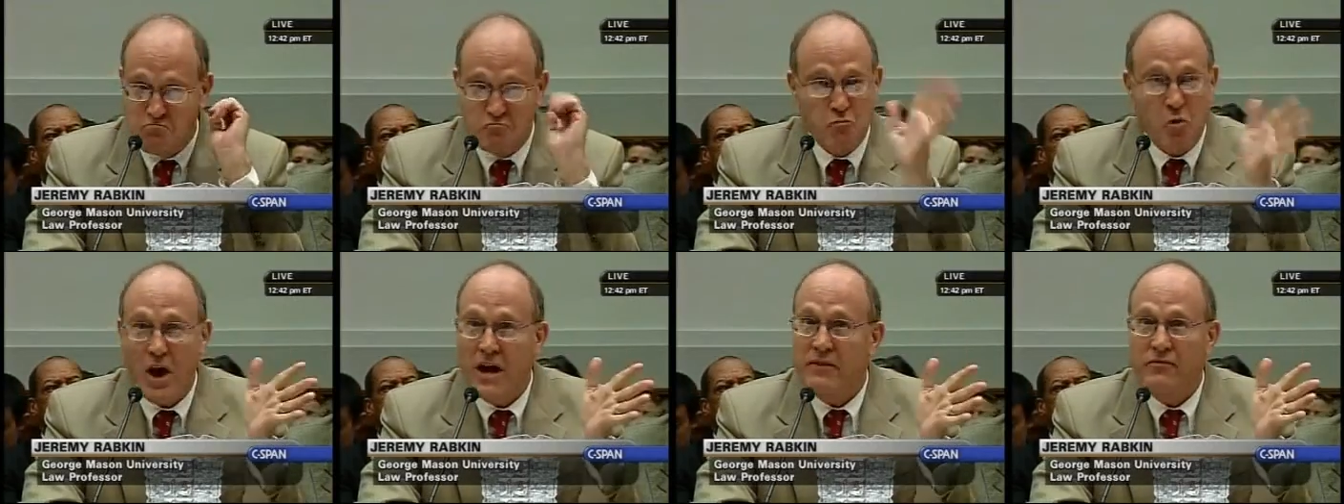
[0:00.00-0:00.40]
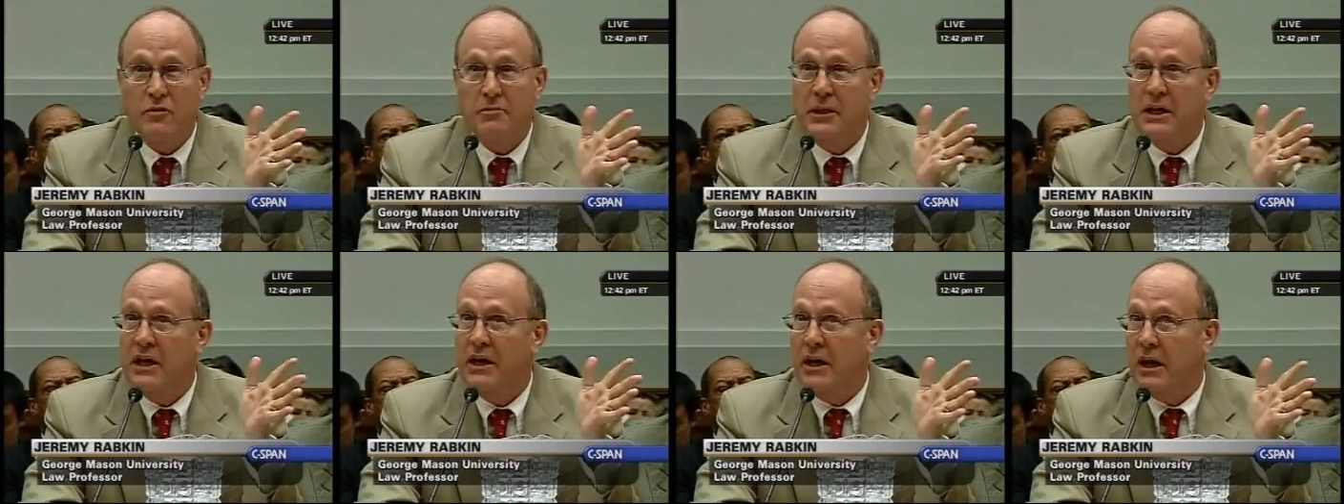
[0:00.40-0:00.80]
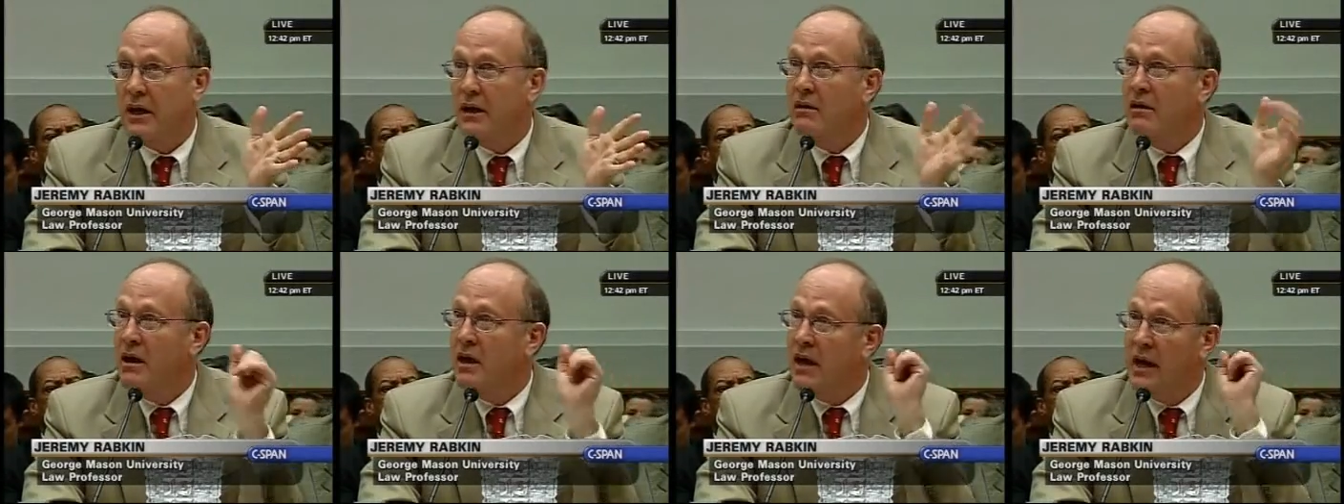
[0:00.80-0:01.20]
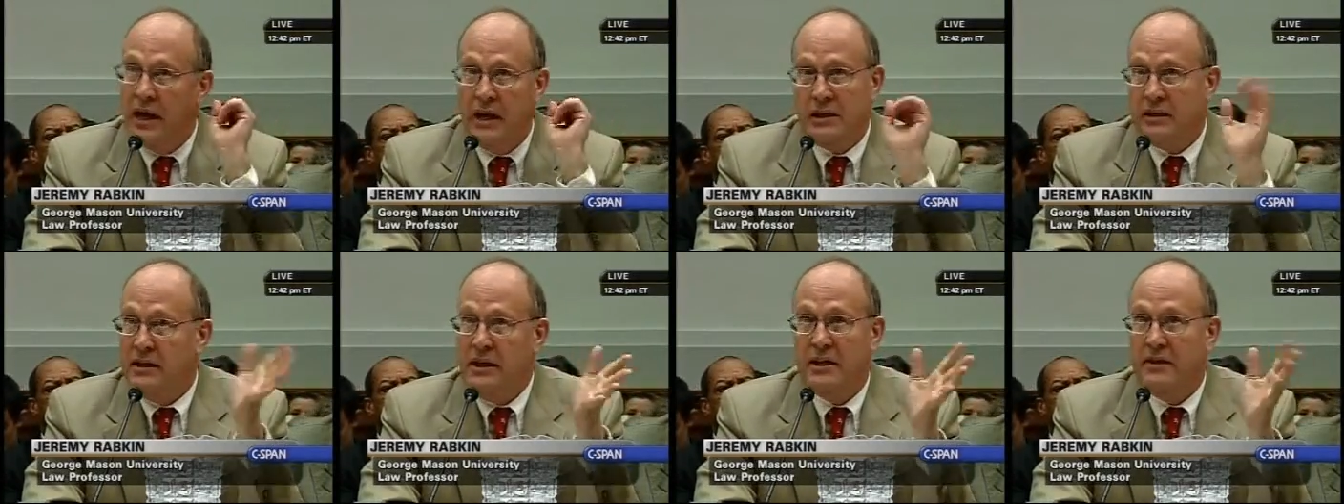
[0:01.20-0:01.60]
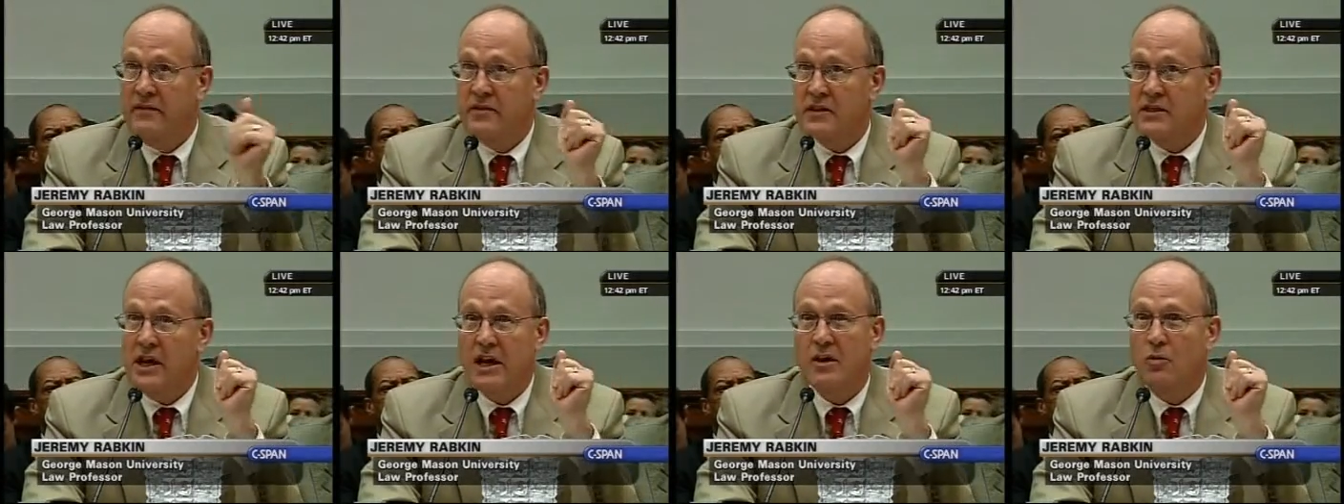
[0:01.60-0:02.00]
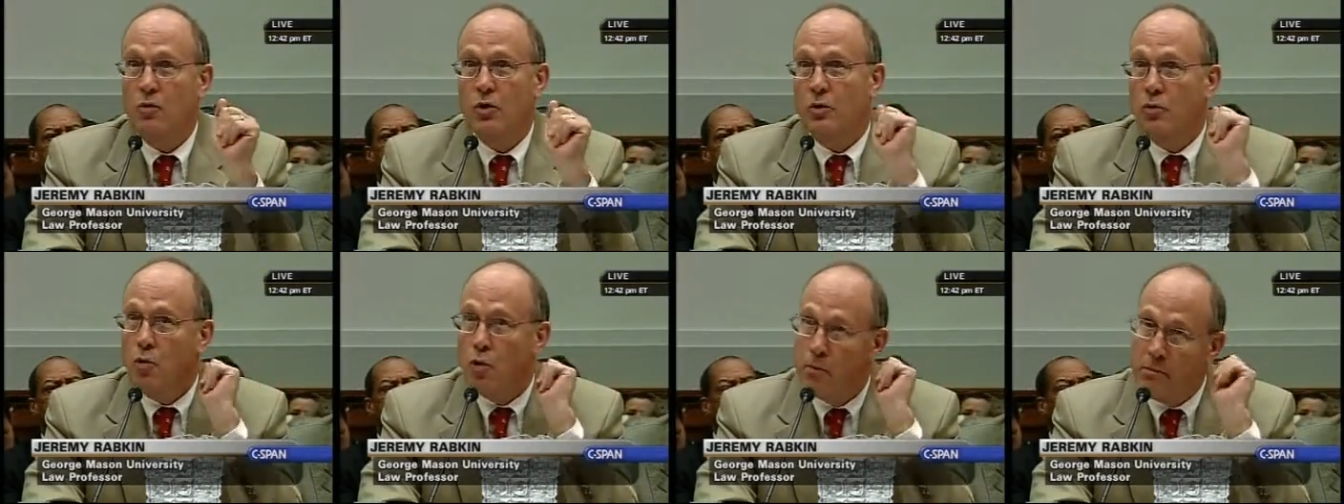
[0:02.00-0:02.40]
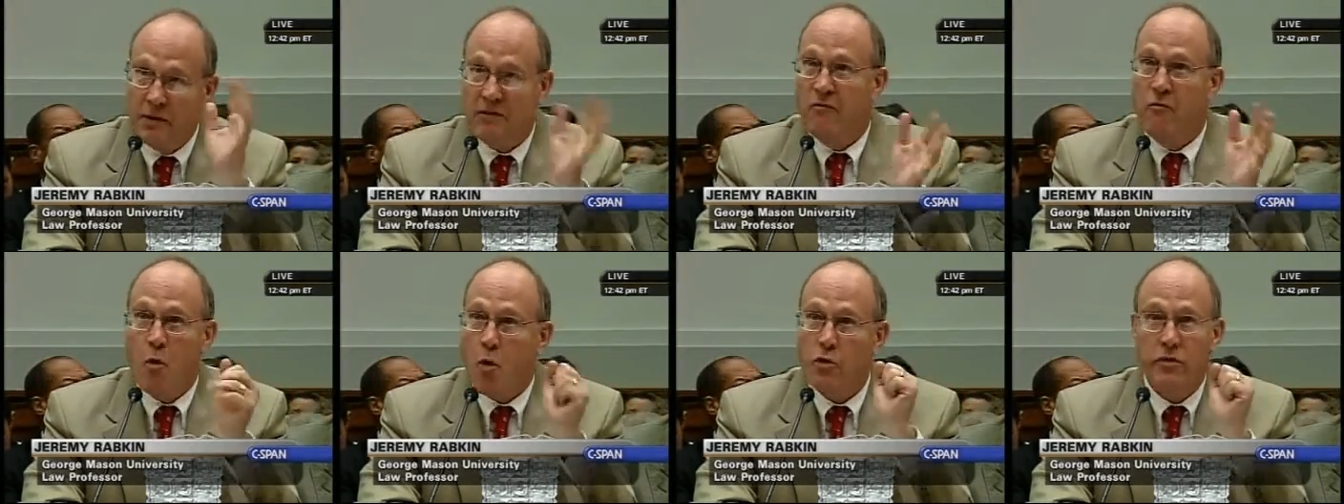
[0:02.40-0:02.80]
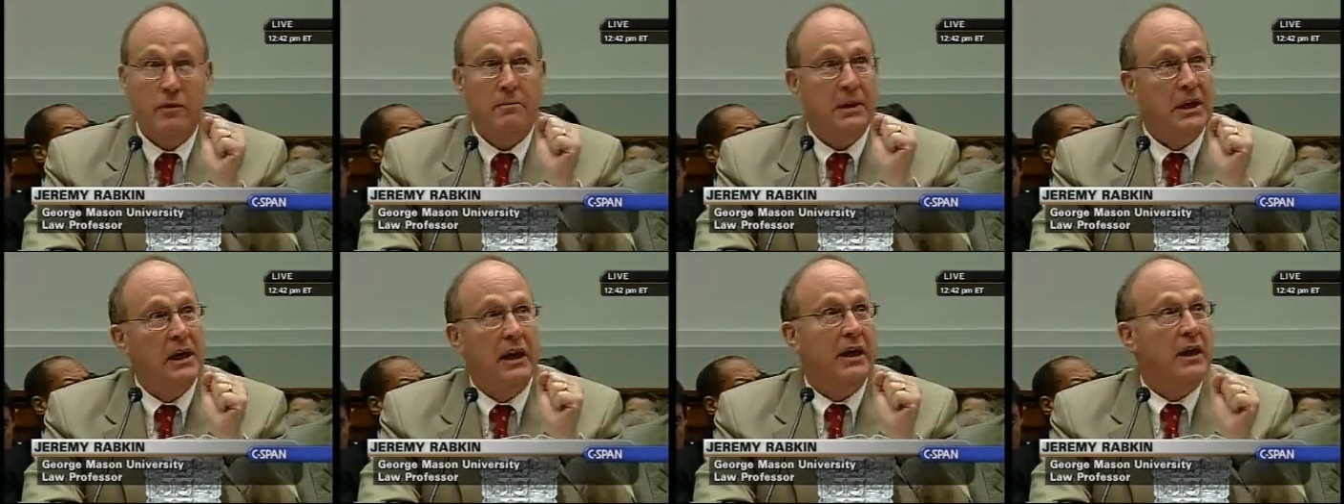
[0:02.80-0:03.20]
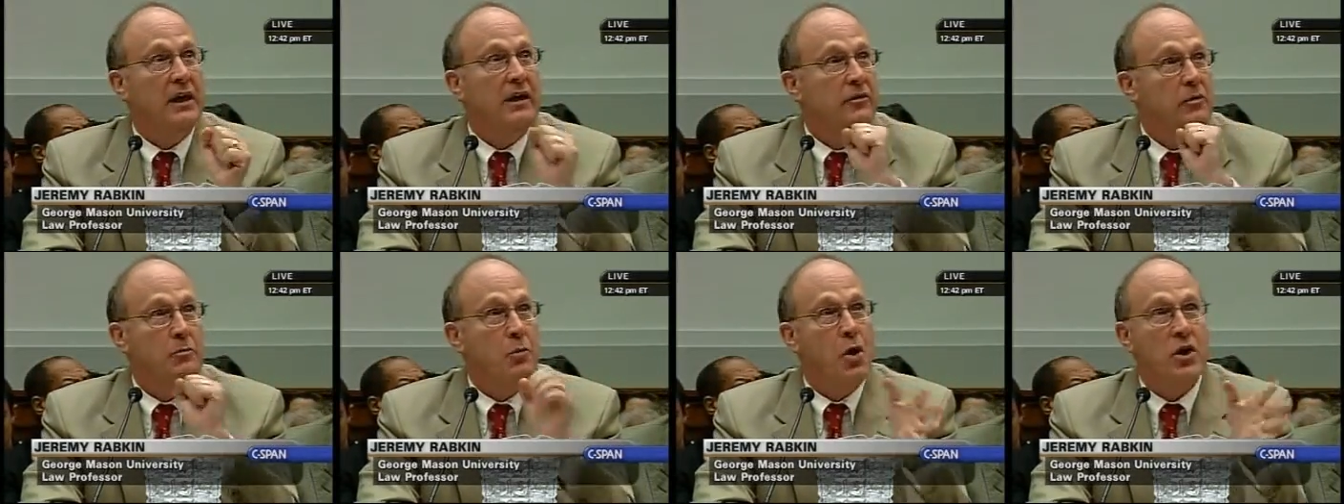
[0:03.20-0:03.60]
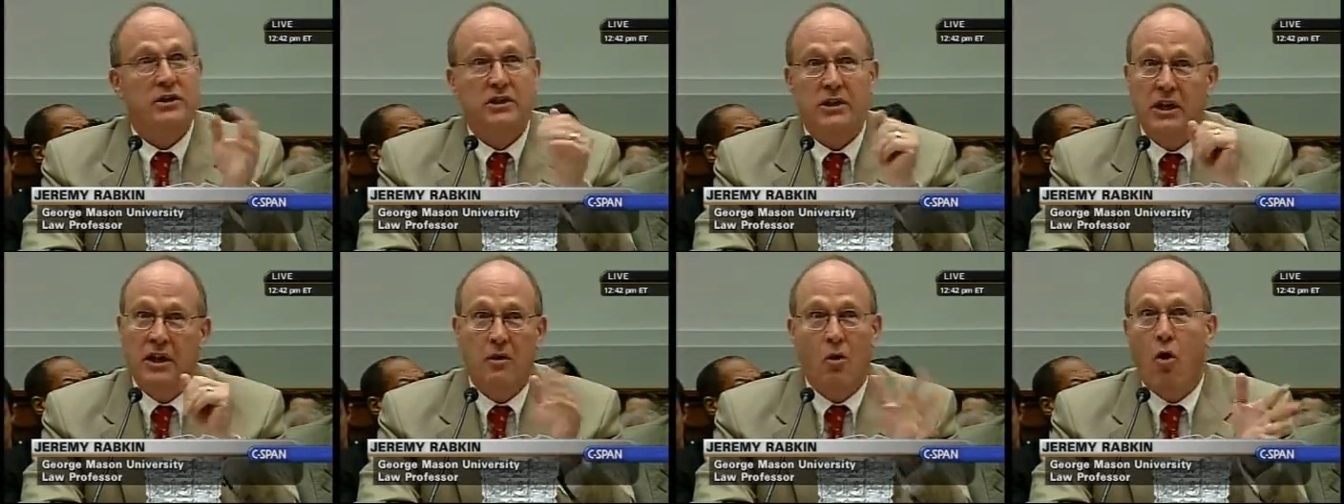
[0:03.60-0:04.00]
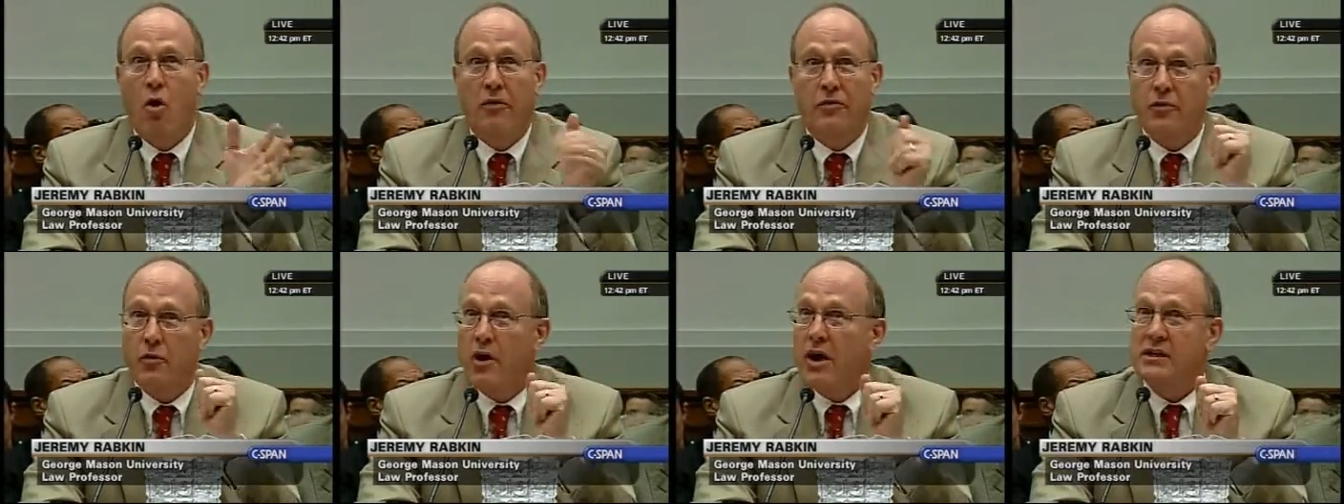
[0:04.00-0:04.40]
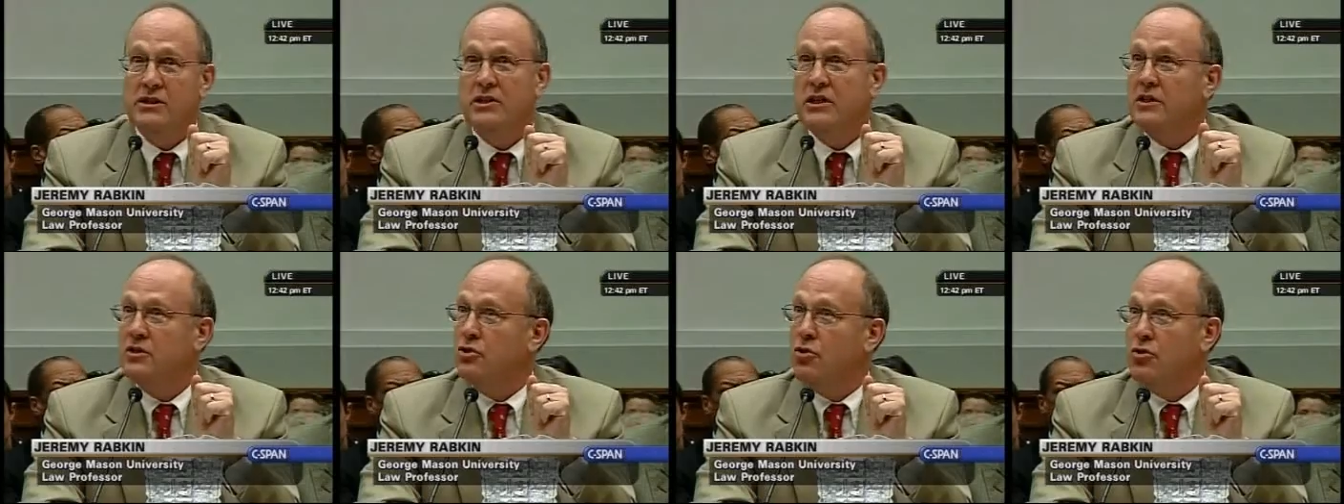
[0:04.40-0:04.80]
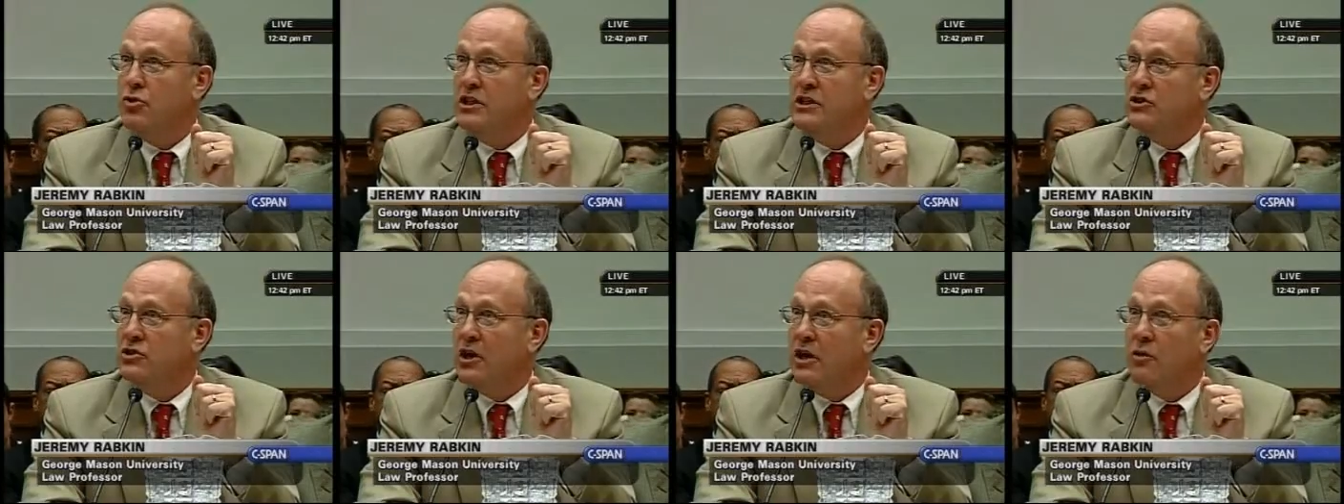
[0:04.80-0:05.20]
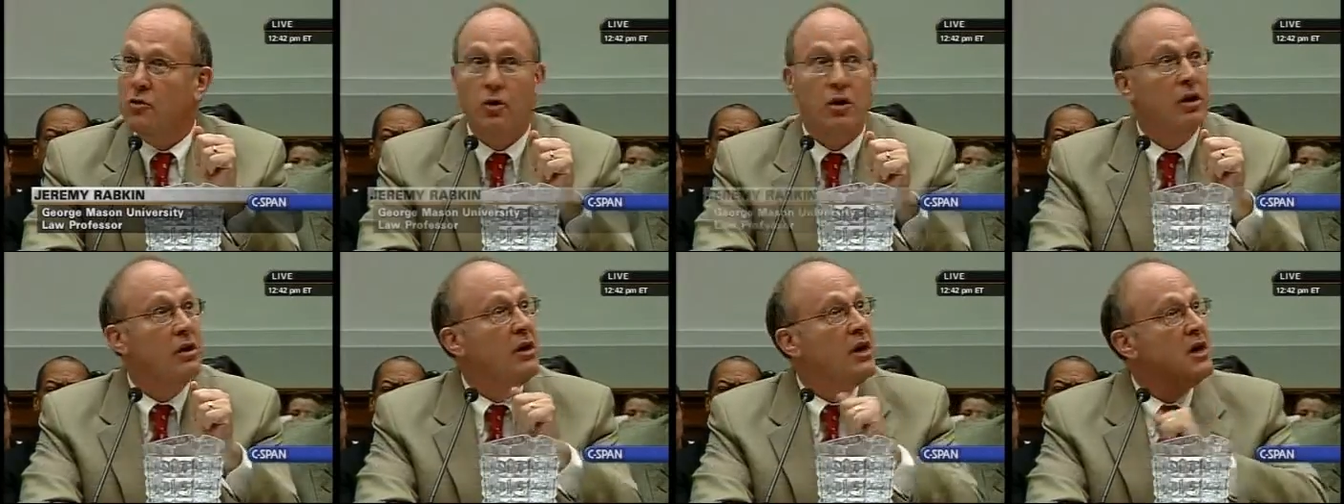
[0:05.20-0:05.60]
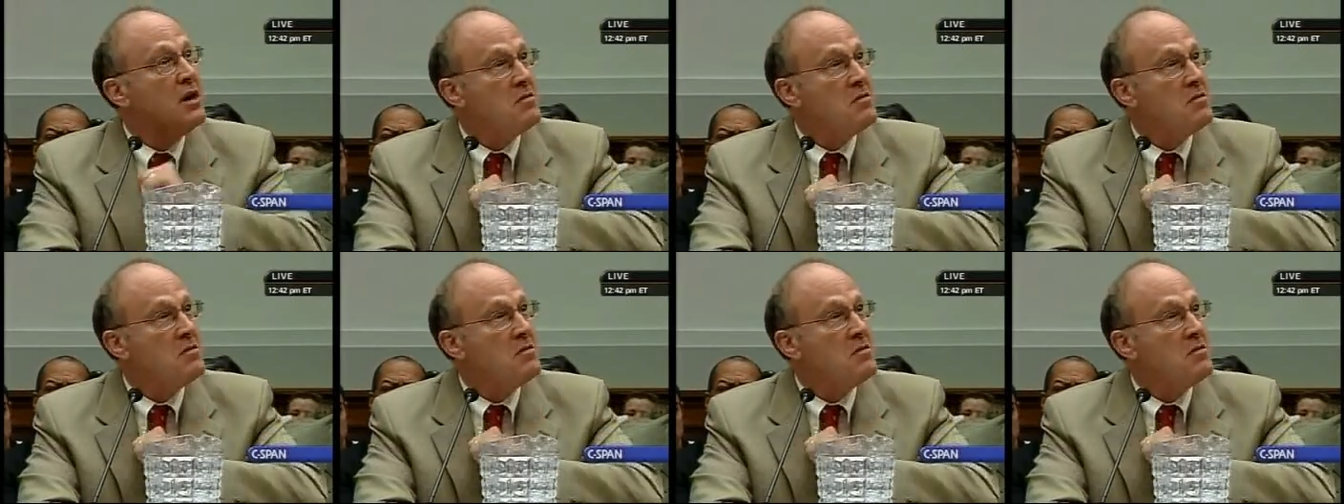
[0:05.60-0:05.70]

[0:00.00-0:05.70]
at the beginning, and indeed in the Second World War, before the beginning, the president authorized the Attorney General